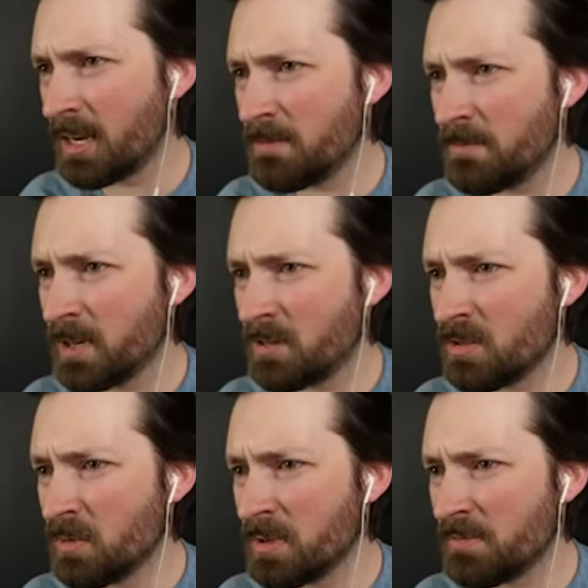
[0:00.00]
Kind of figured
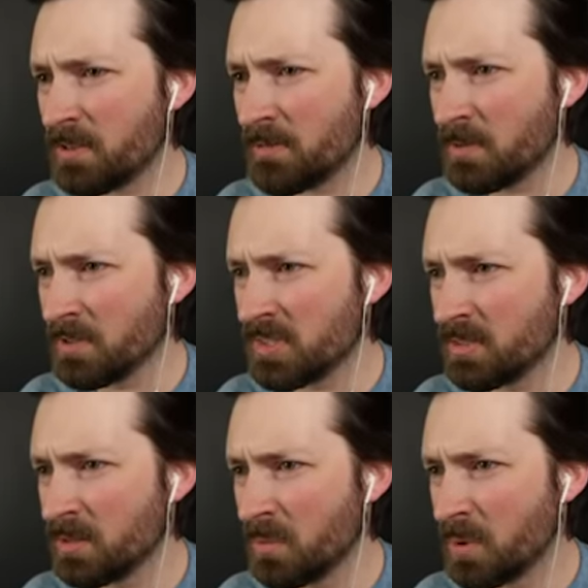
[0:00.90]
you would be Fluffles.
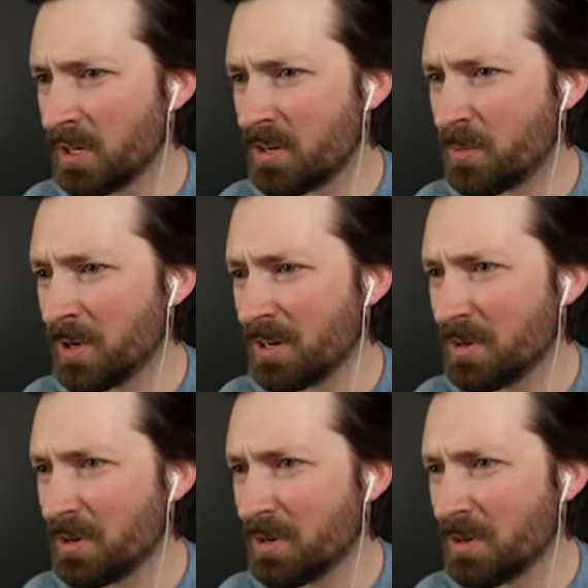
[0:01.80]
Work.